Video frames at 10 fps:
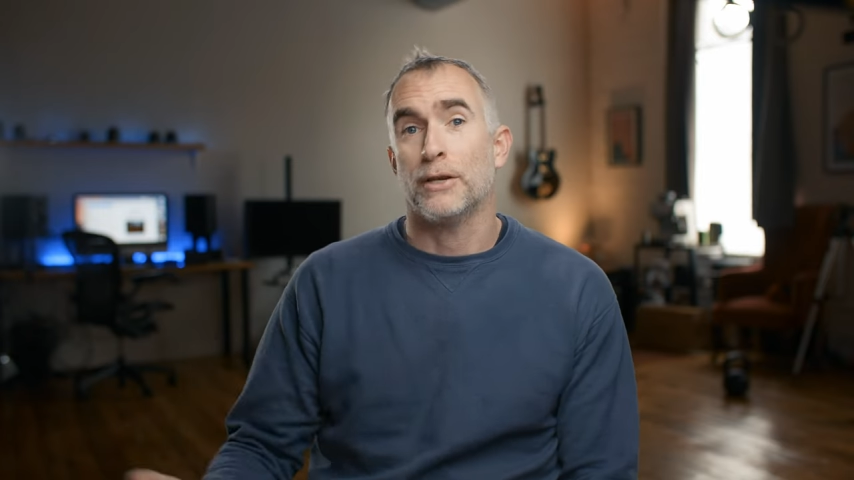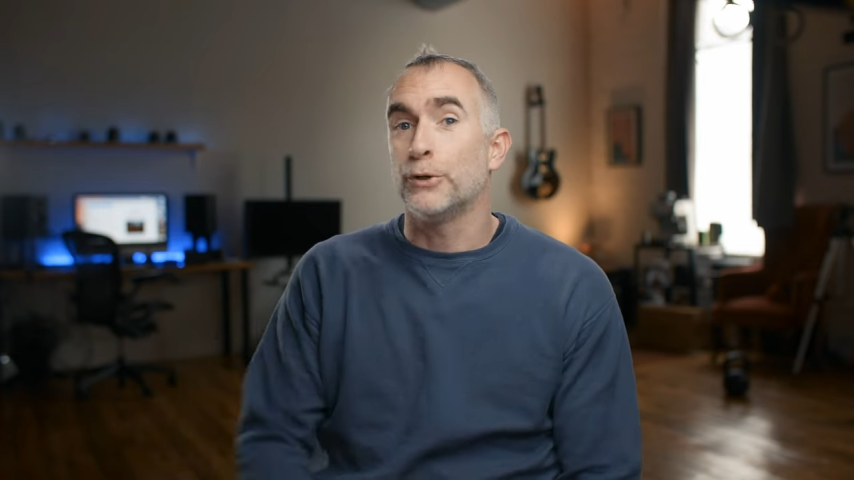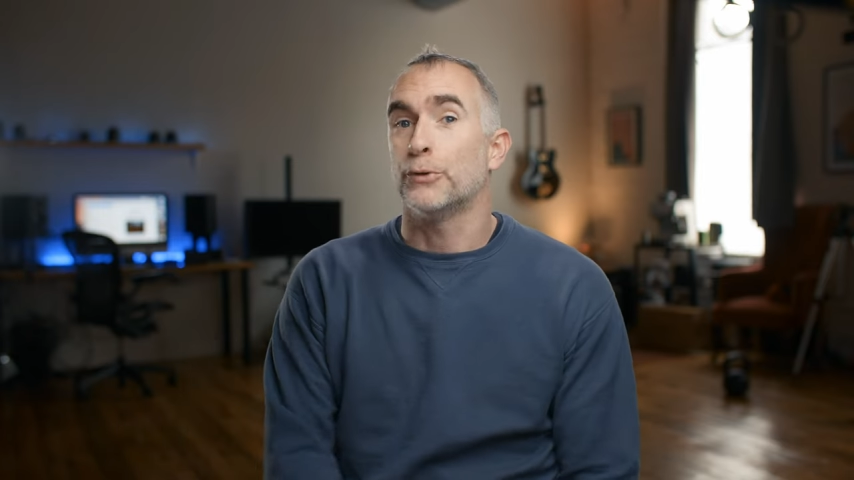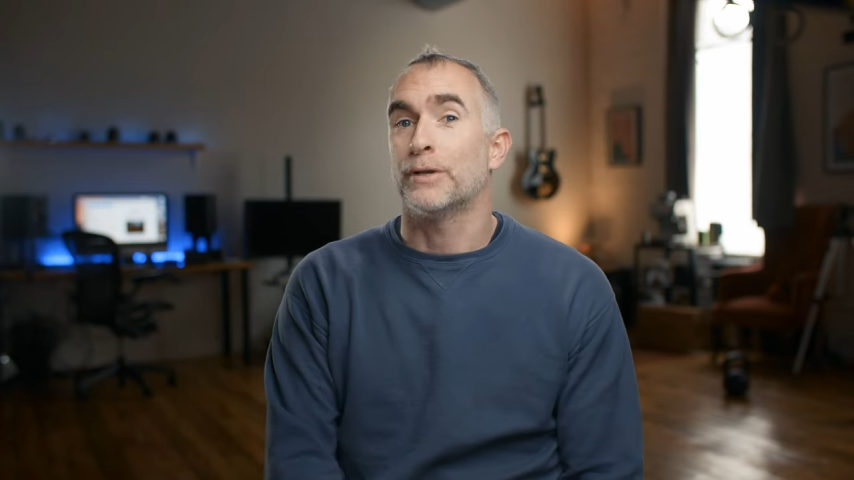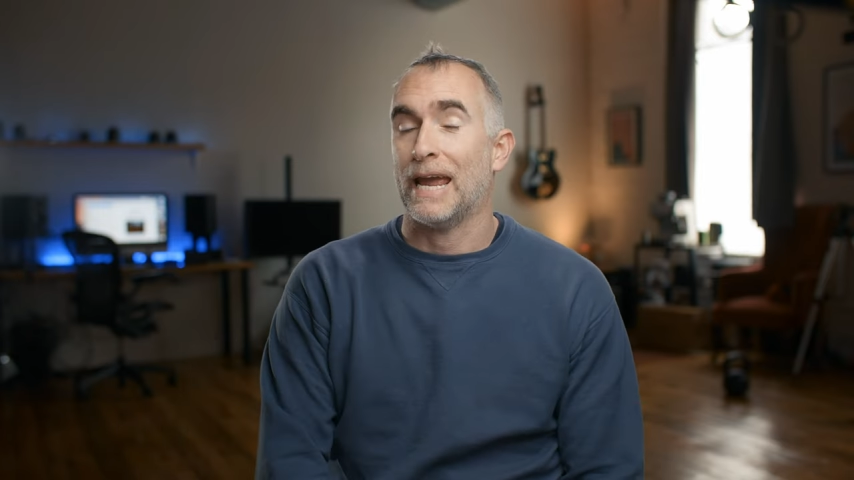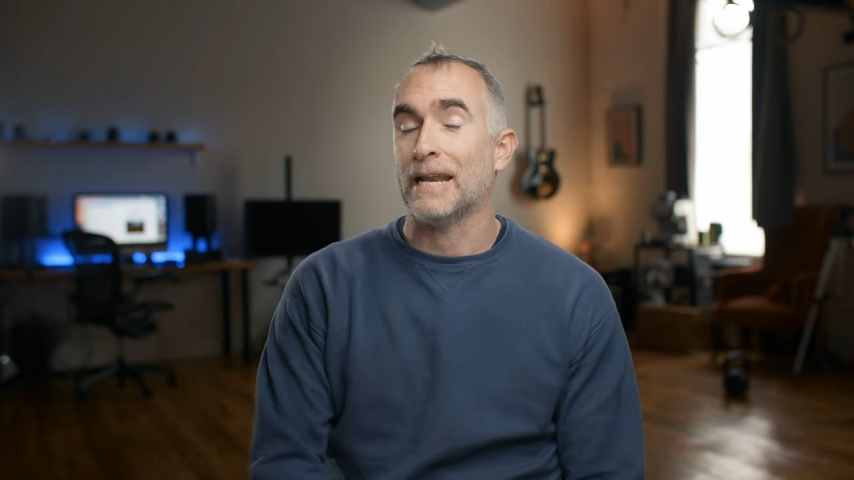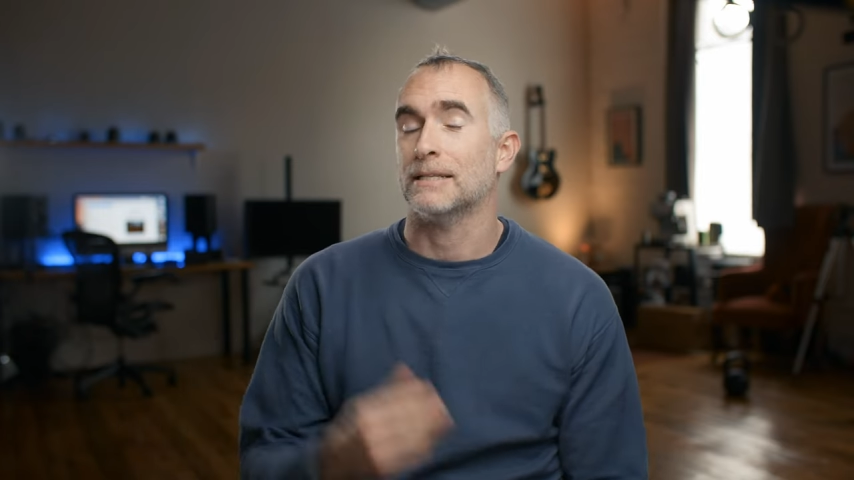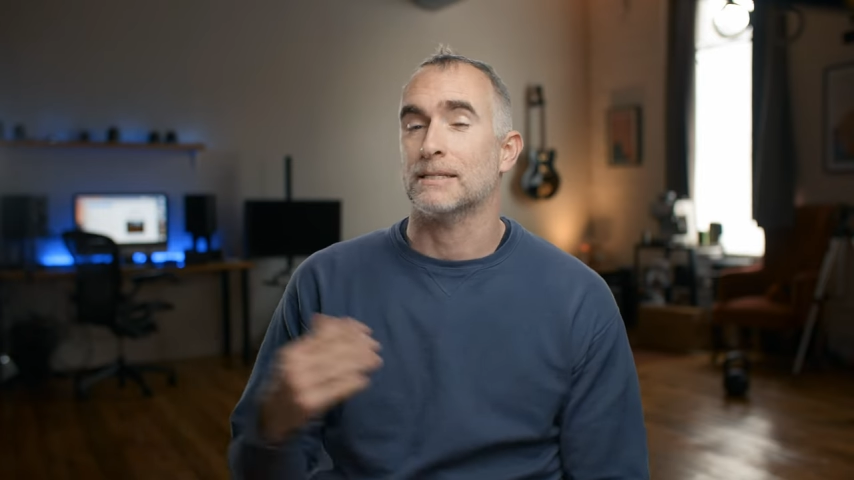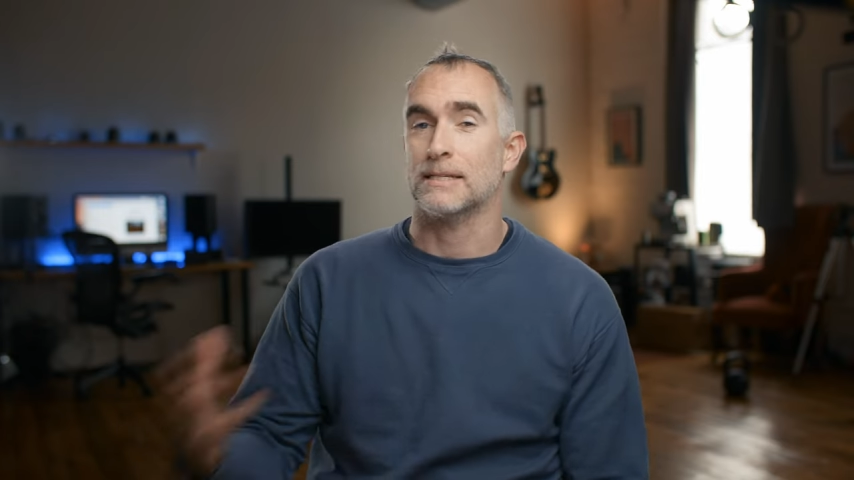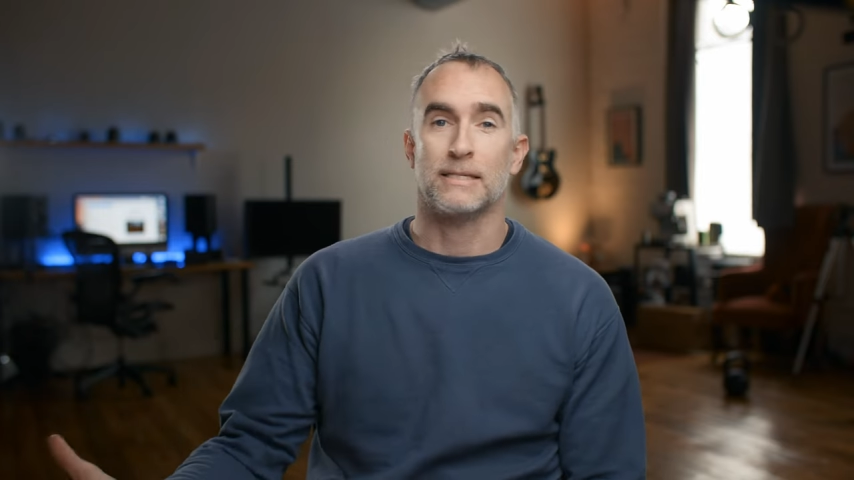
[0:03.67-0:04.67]
new
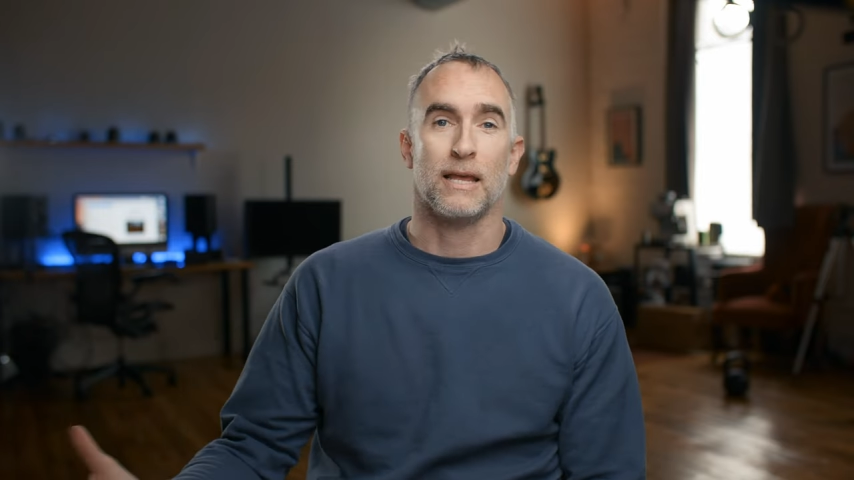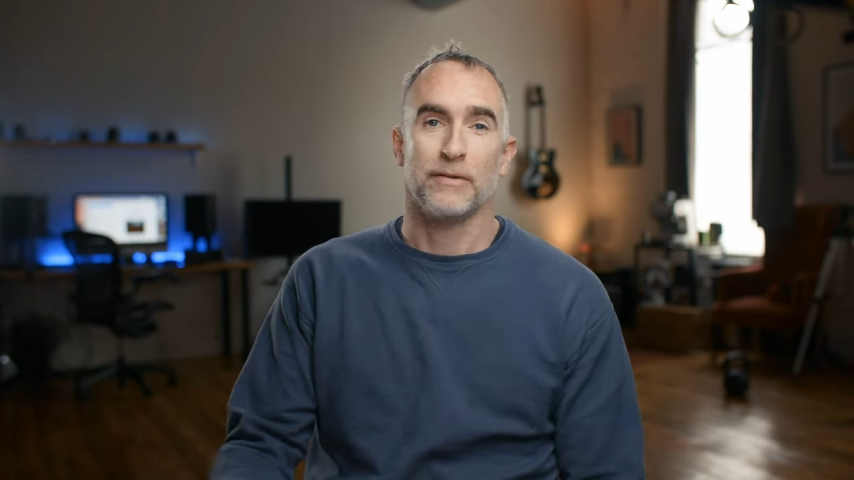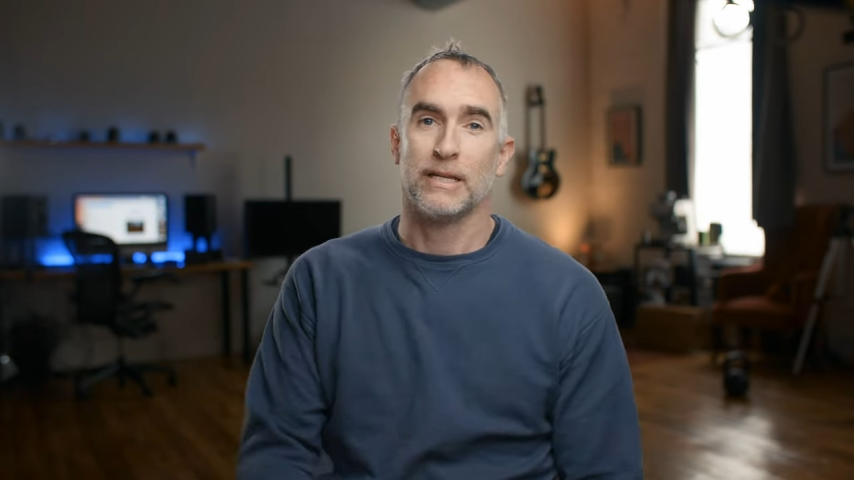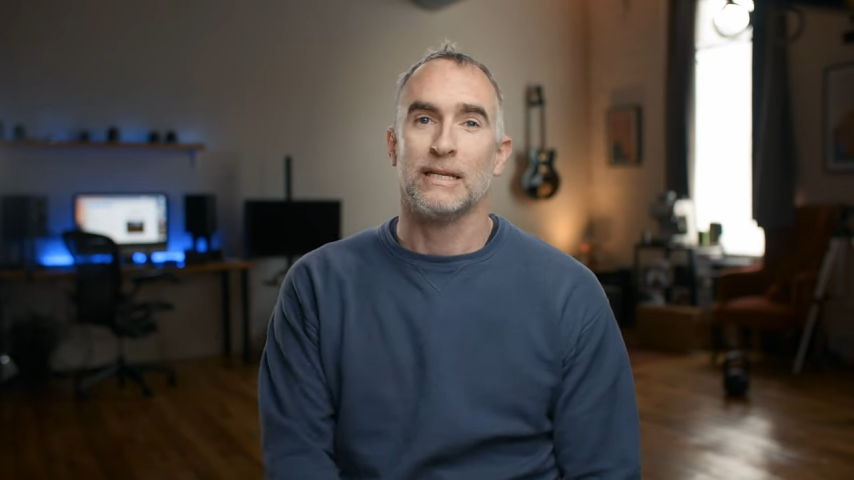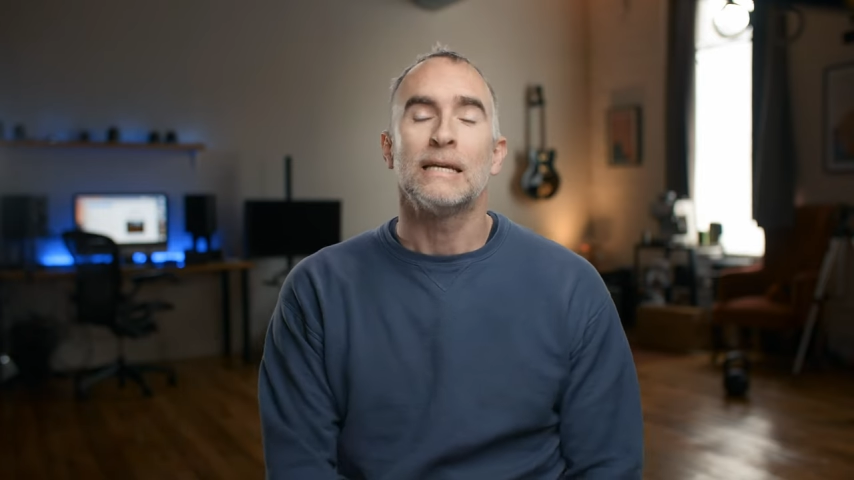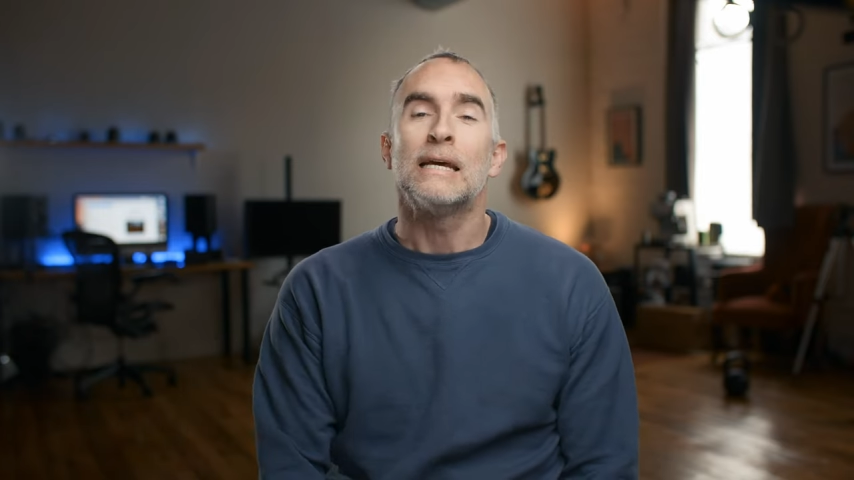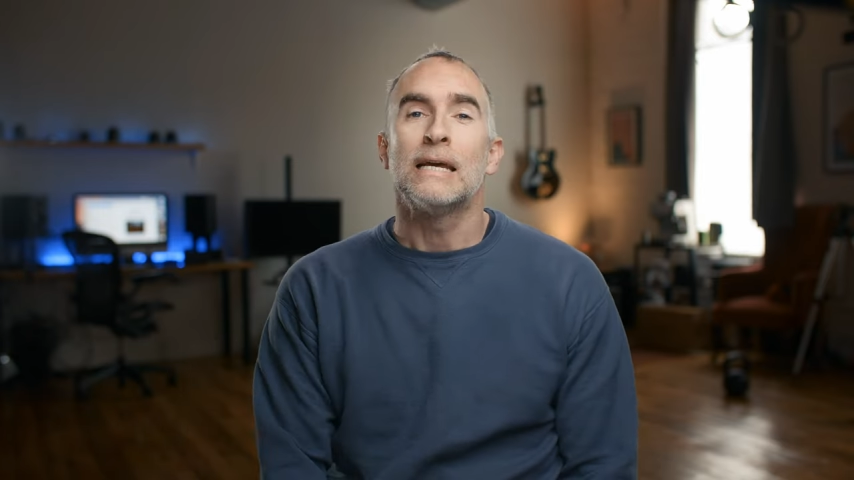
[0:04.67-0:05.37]
Canon C70.